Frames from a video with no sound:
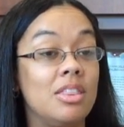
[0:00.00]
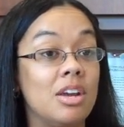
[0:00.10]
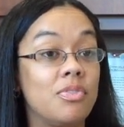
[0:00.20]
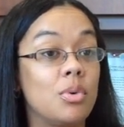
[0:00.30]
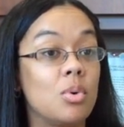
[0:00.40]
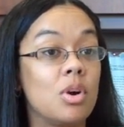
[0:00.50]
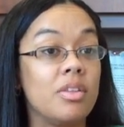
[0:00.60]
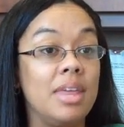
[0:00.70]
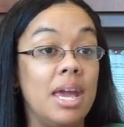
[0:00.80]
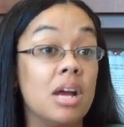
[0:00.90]
therefore
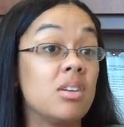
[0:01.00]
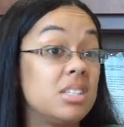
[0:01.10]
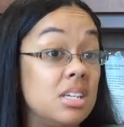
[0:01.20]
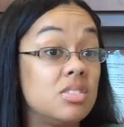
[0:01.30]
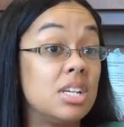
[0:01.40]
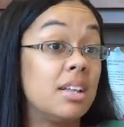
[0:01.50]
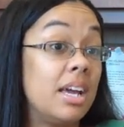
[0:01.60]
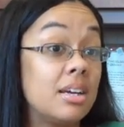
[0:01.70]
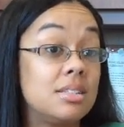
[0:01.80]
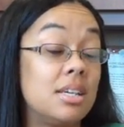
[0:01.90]
the heritage and
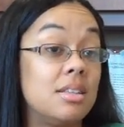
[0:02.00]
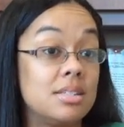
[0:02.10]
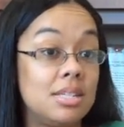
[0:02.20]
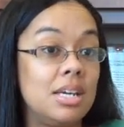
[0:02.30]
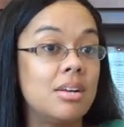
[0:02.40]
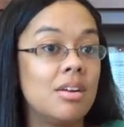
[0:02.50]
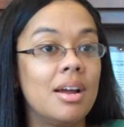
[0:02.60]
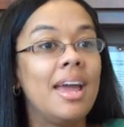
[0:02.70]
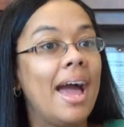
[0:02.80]
legacy that's here,